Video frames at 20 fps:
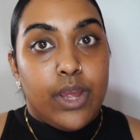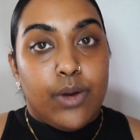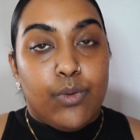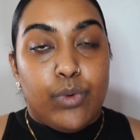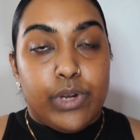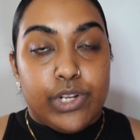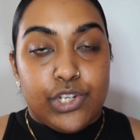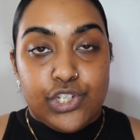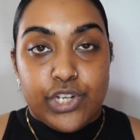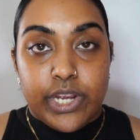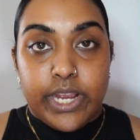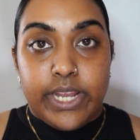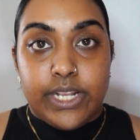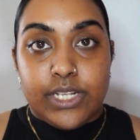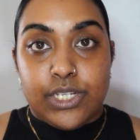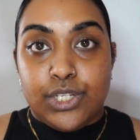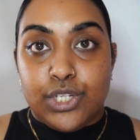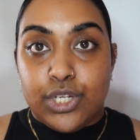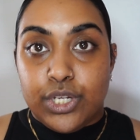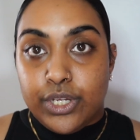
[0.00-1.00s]
which shade
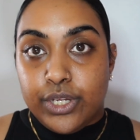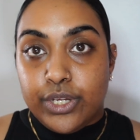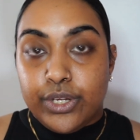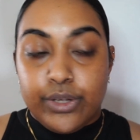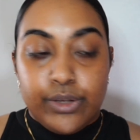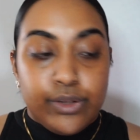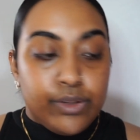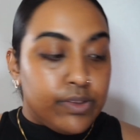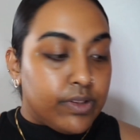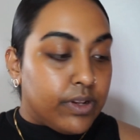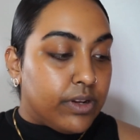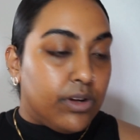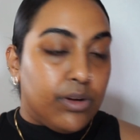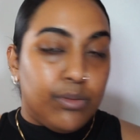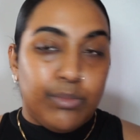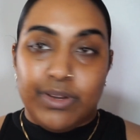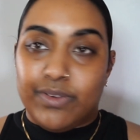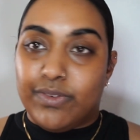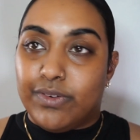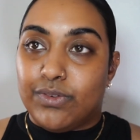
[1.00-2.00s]
to use. I
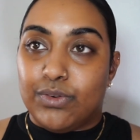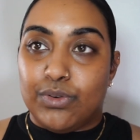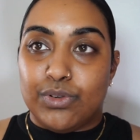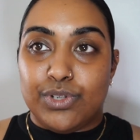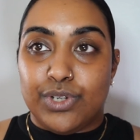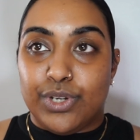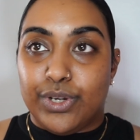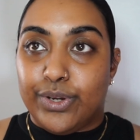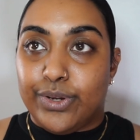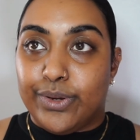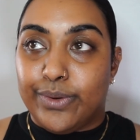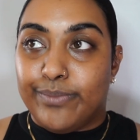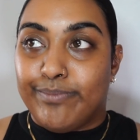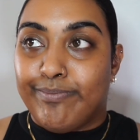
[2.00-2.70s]
can't believe I've got two.